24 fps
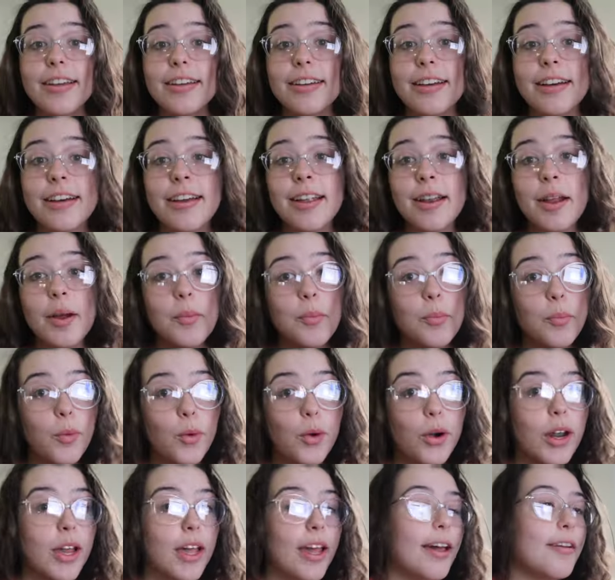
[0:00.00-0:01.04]
Good
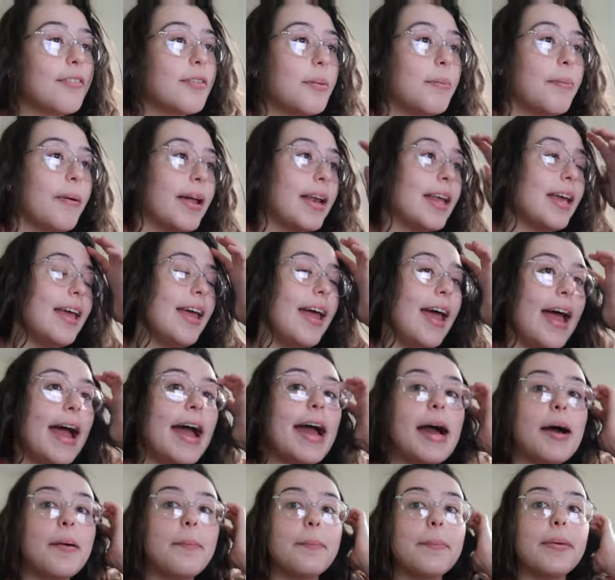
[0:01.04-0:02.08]
morning, everybody.
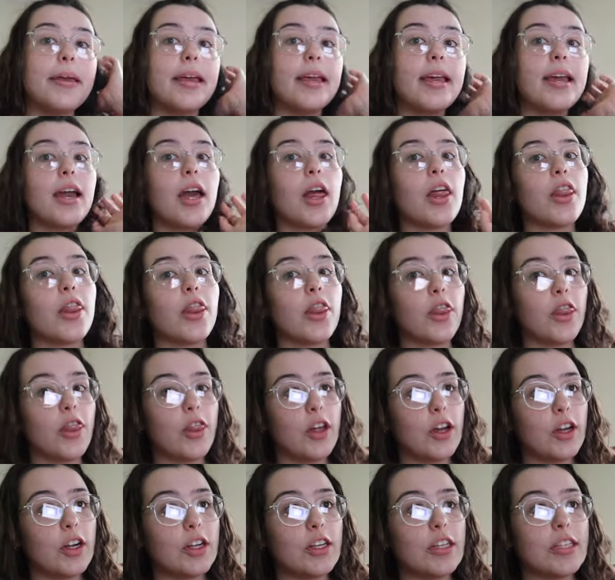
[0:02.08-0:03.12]
Happy
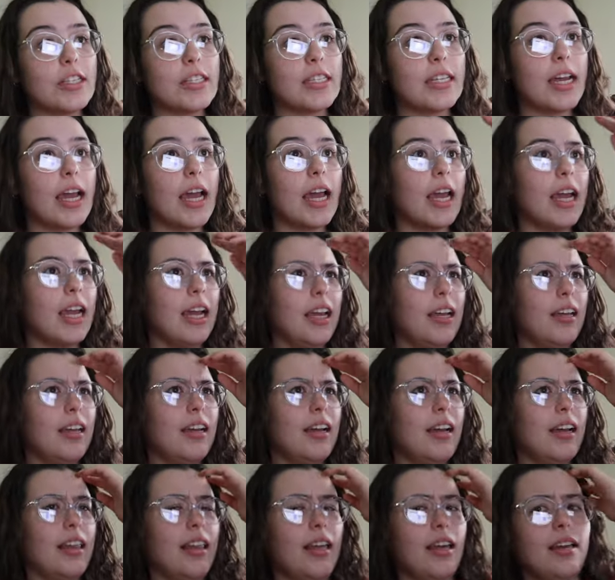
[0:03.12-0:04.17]
Thursday,
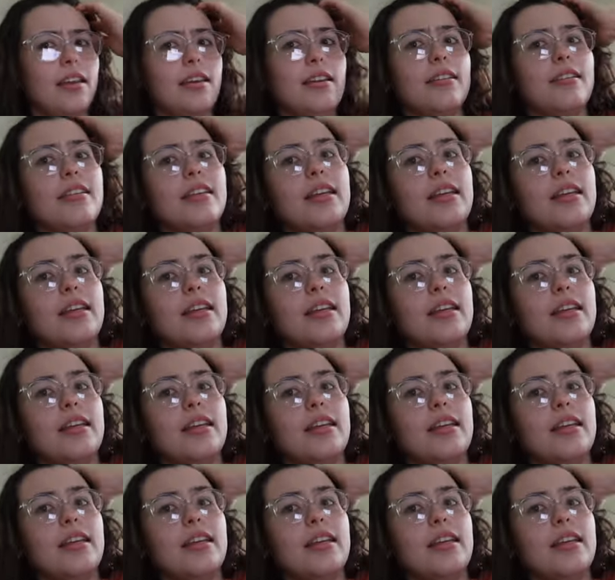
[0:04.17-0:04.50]
I think.